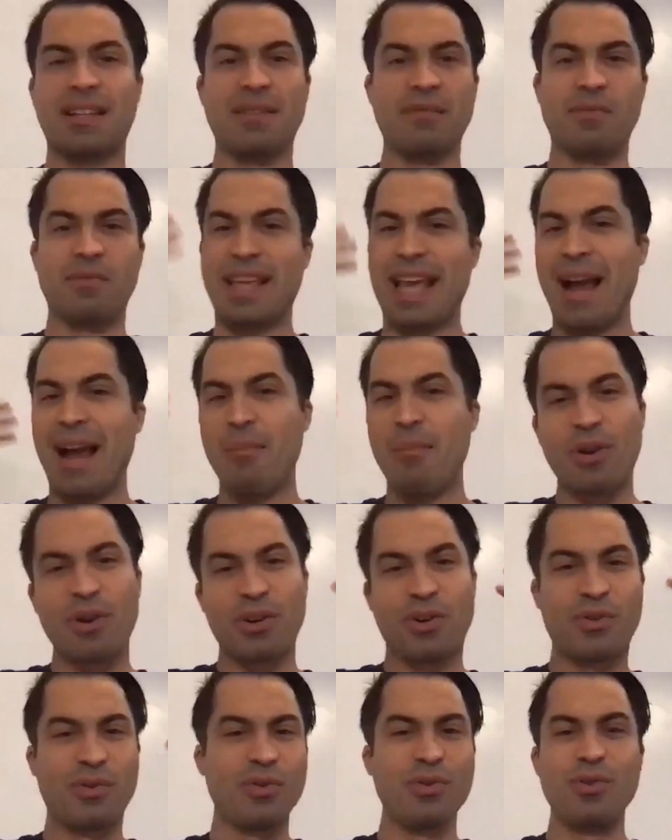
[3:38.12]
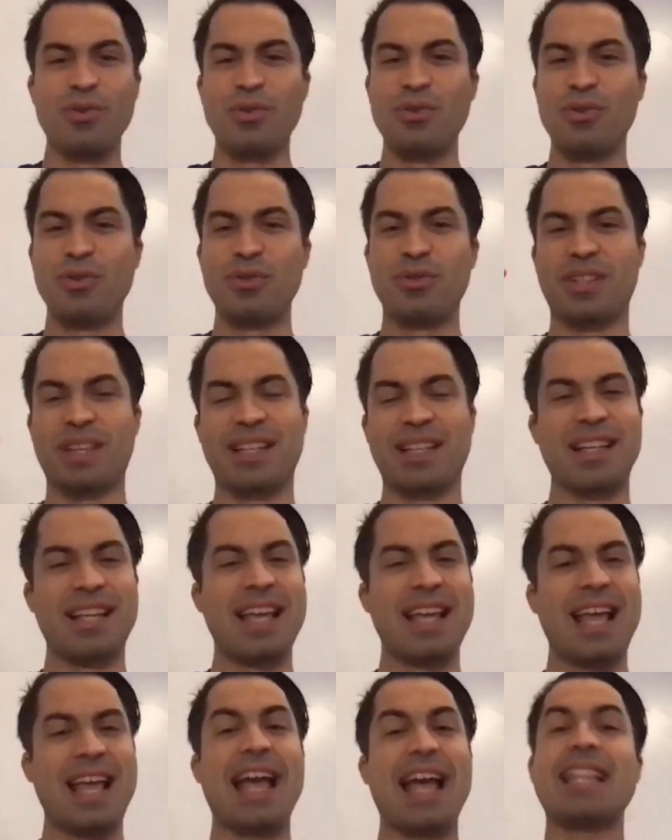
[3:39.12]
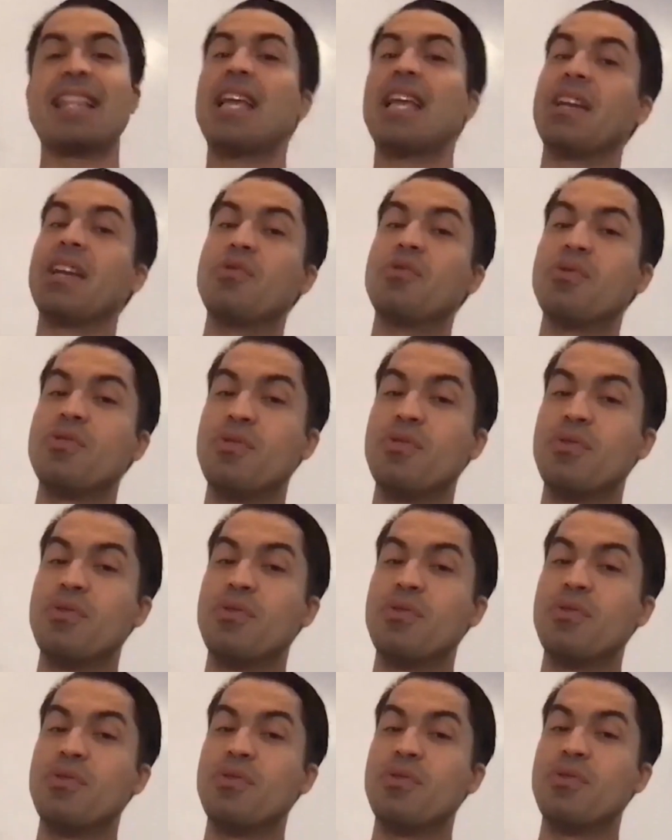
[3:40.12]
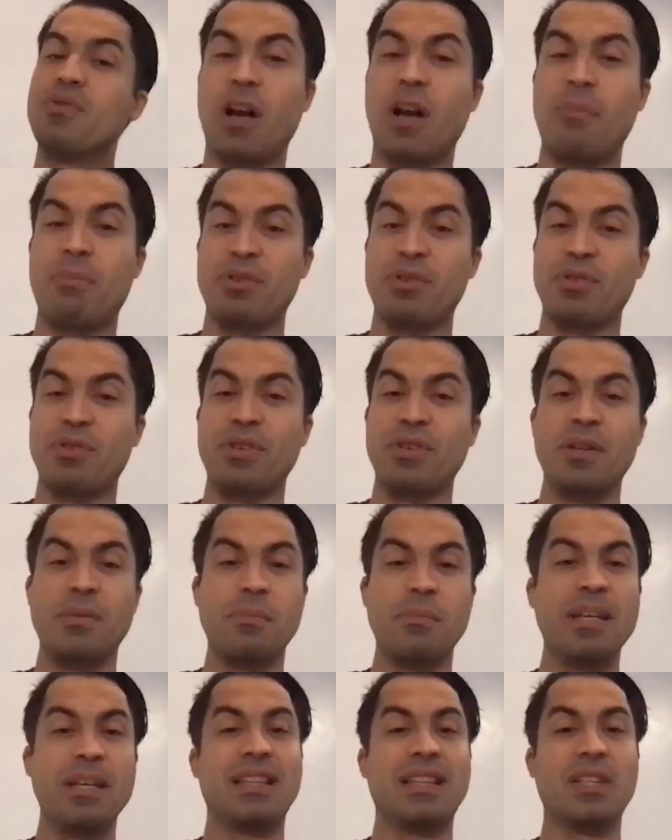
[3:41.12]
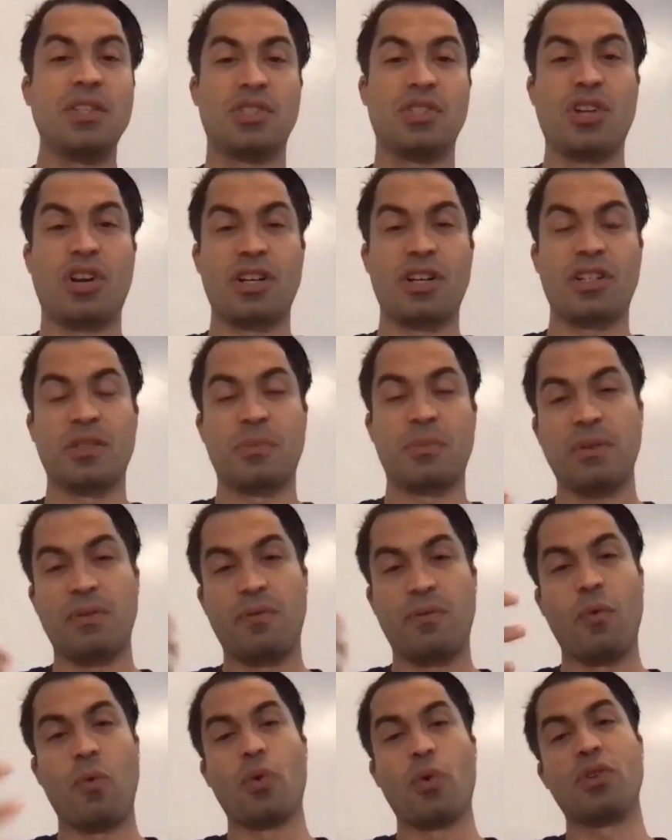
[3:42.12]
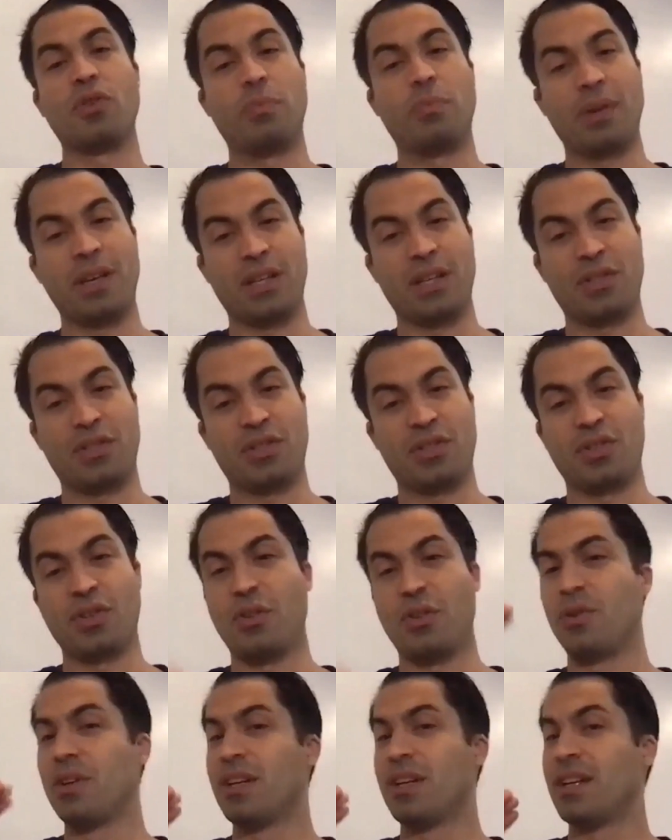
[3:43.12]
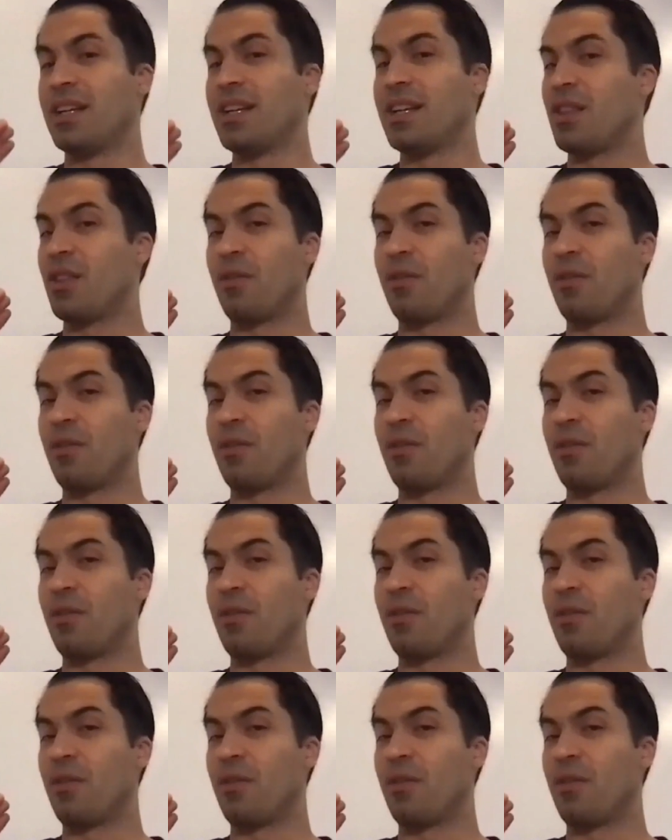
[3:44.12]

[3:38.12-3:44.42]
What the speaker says: camera crews and you don't get an opportunity to meet the sharks before you pitch. So the